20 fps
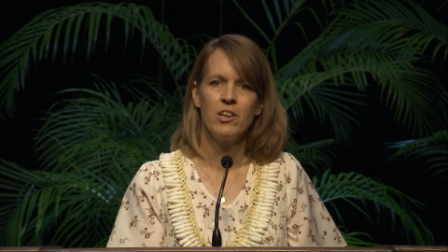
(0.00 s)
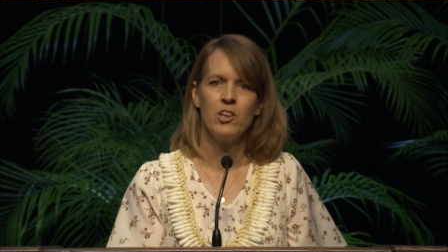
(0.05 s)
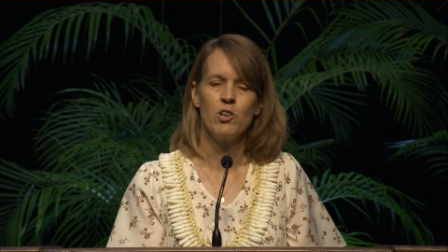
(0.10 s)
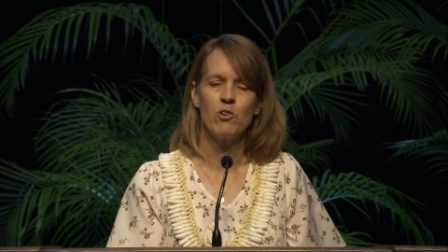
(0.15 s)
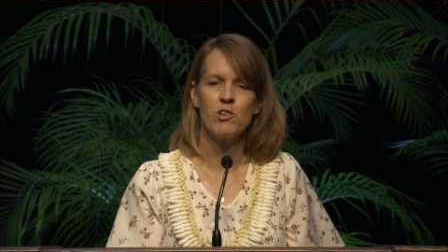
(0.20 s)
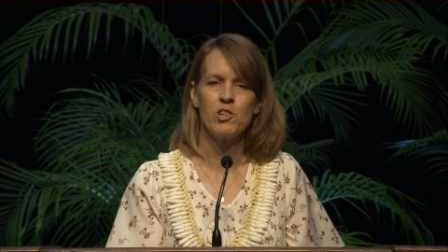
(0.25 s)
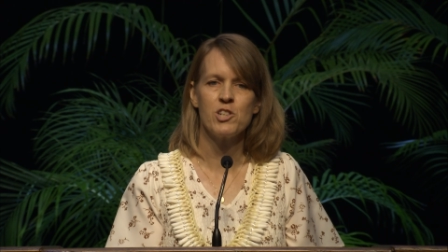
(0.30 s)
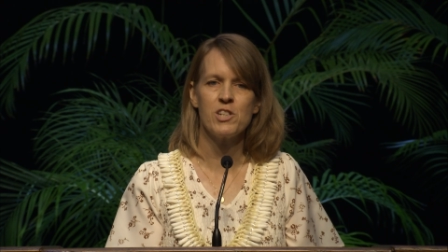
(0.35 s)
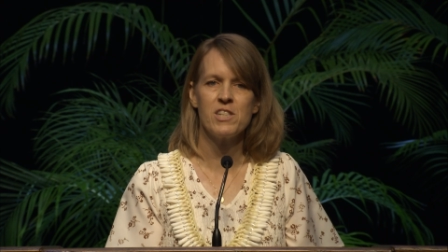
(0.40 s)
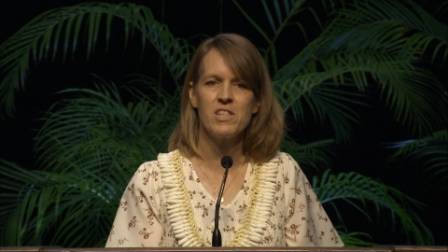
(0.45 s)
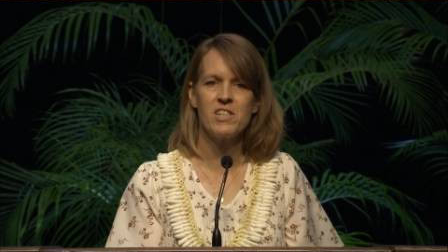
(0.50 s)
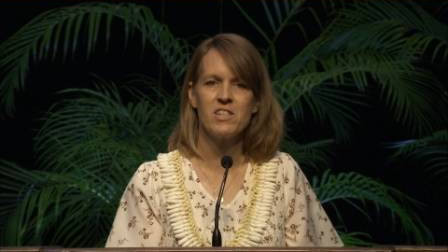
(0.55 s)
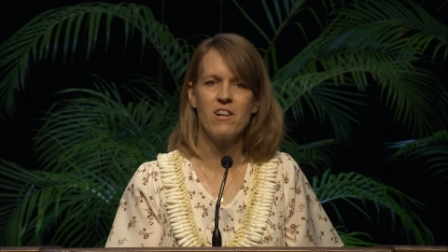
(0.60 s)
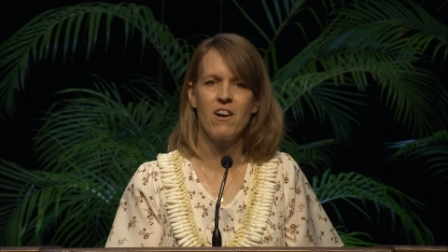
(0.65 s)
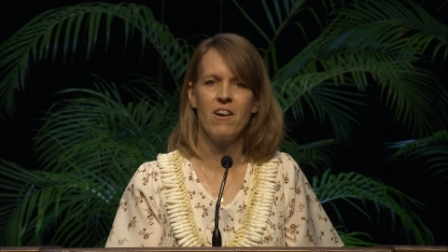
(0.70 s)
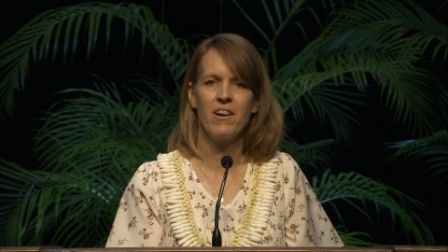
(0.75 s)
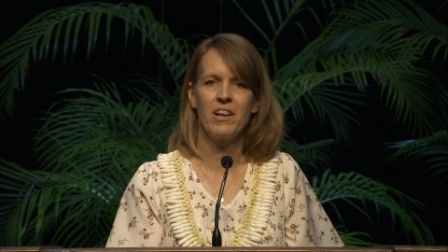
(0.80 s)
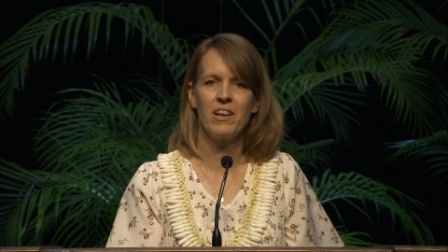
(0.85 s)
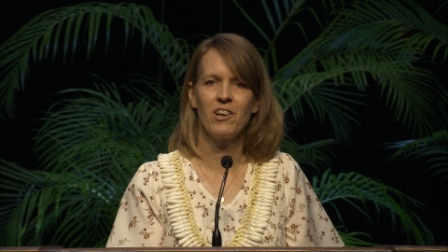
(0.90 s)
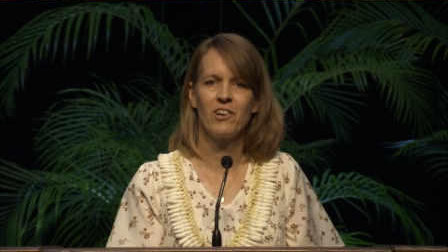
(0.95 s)
You're just
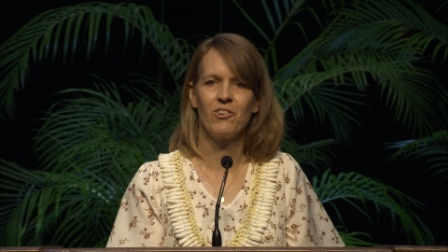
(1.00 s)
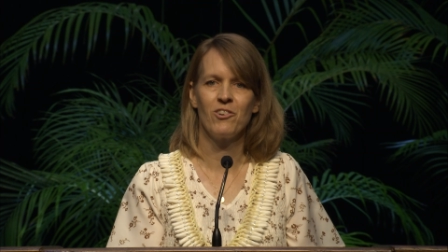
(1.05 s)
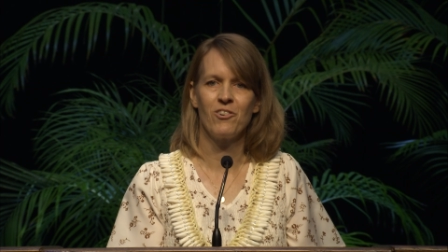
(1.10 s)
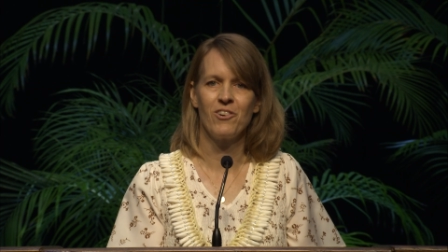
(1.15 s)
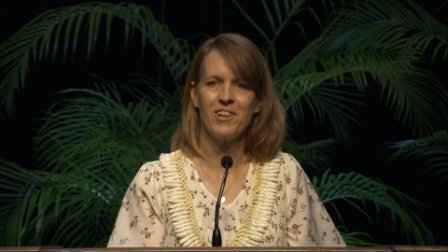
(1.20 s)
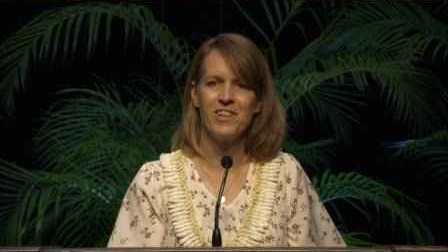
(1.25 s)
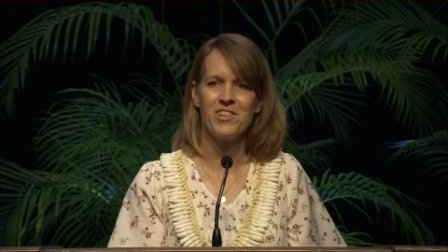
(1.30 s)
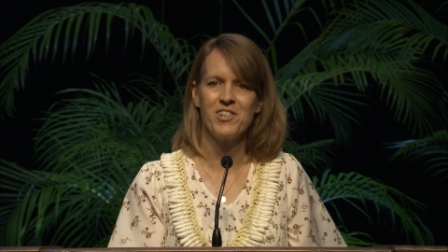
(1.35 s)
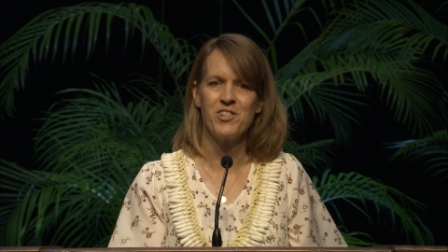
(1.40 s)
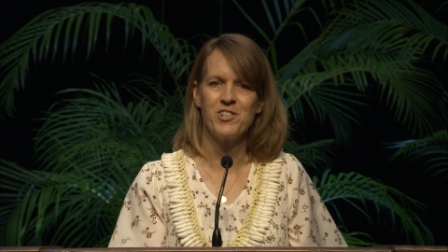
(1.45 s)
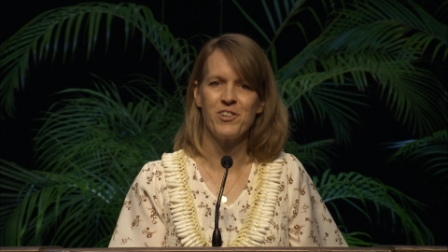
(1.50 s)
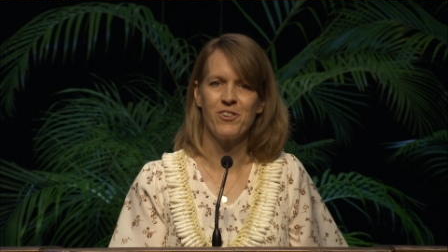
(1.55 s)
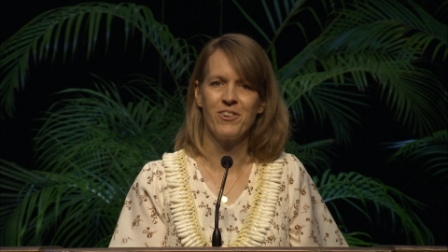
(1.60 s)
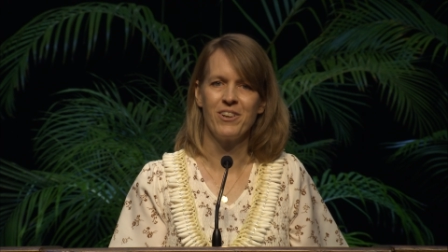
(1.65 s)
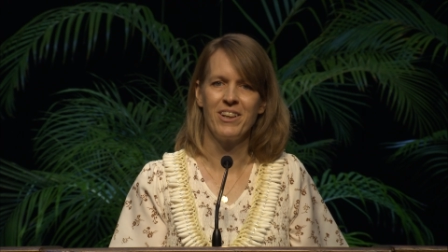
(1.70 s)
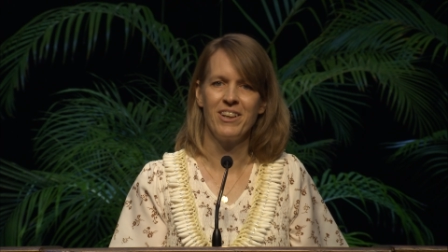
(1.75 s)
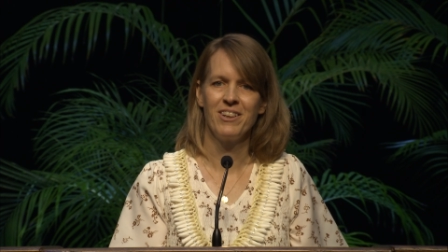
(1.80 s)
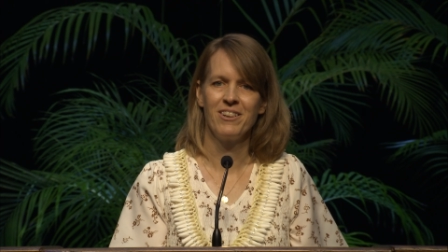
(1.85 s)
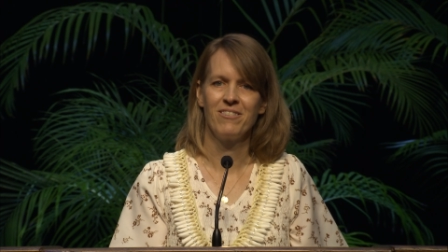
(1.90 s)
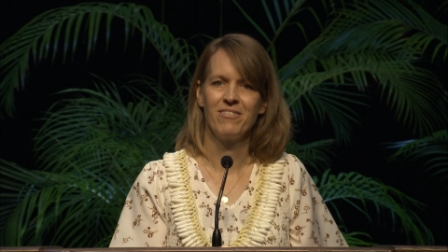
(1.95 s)
starting a glorious
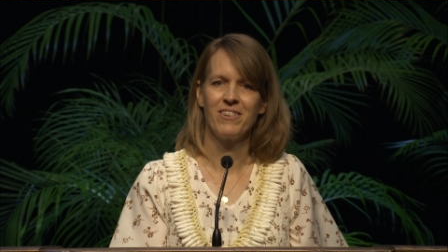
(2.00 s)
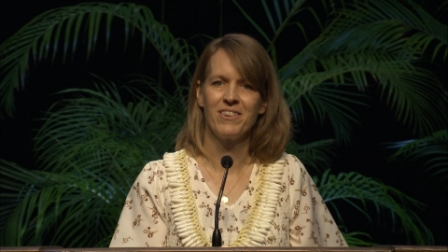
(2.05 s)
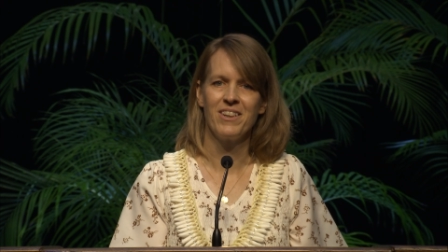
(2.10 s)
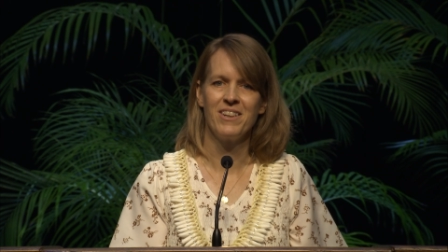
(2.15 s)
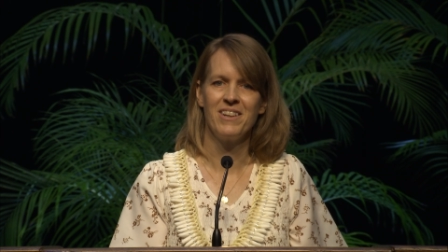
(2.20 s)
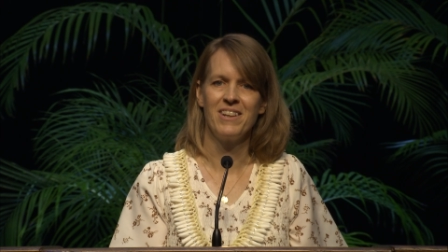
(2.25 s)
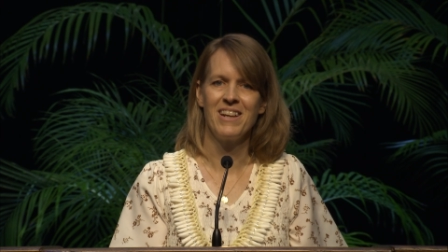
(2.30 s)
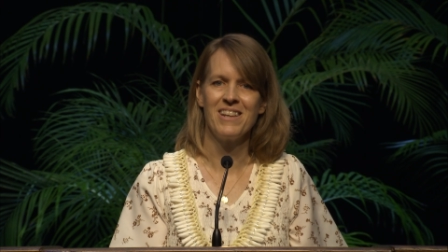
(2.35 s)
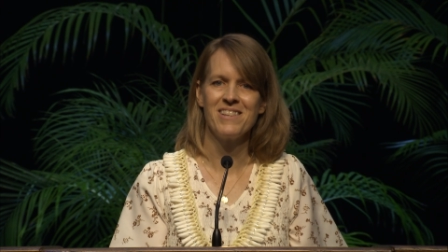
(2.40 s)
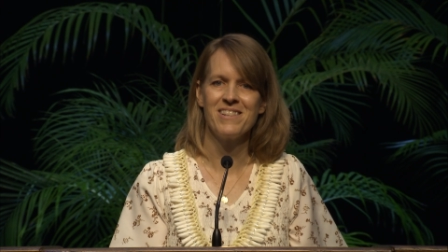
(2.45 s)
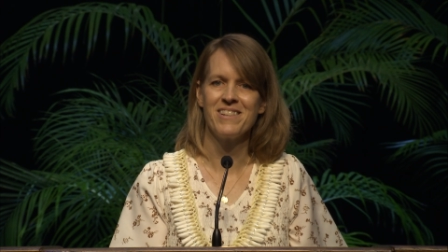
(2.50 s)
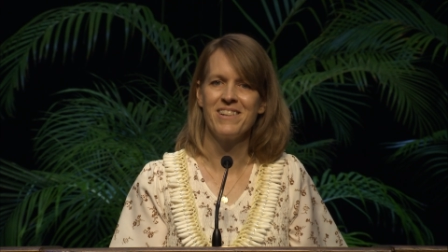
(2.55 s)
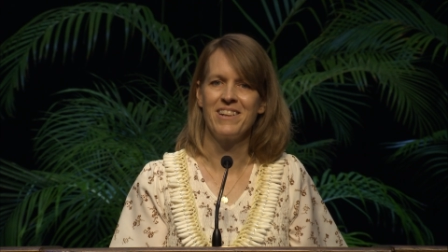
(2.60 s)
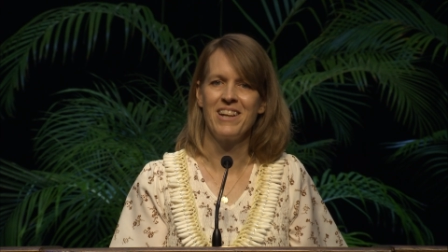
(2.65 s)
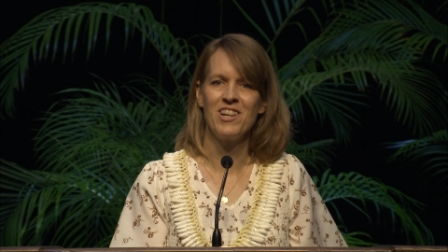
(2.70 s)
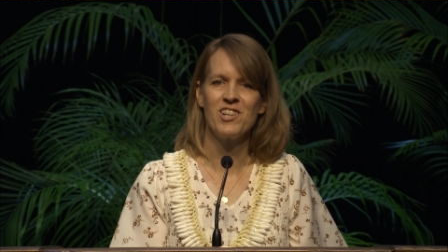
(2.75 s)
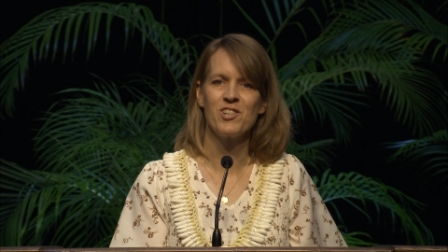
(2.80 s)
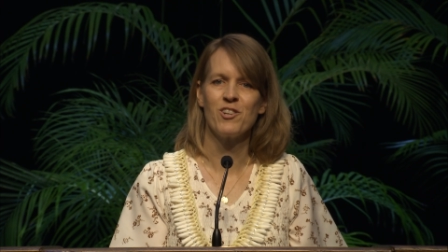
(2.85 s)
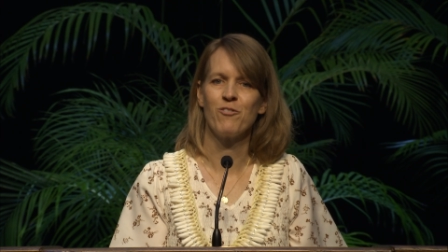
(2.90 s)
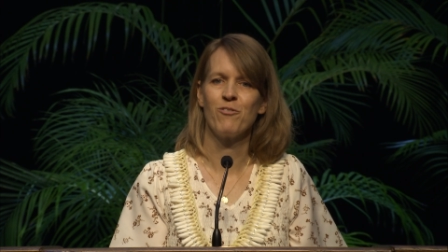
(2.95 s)
journey with a
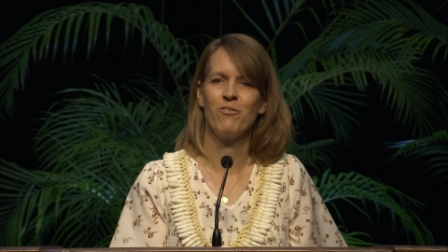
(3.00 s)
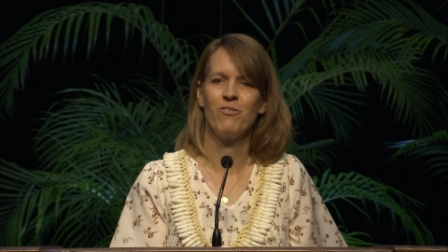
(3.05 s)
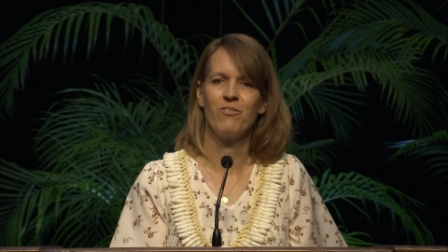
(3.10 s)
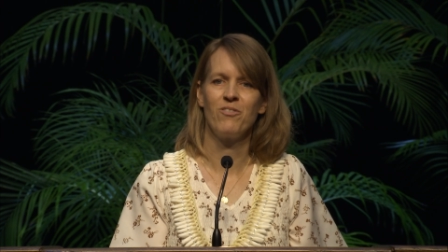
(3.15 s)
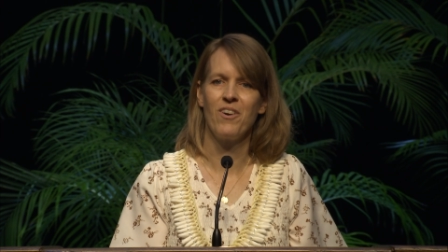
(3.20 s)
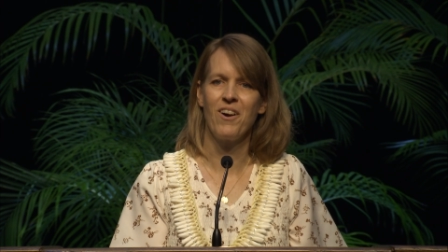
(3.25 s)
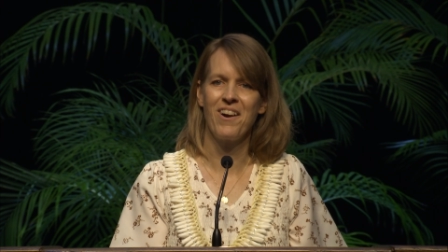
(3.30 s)
destination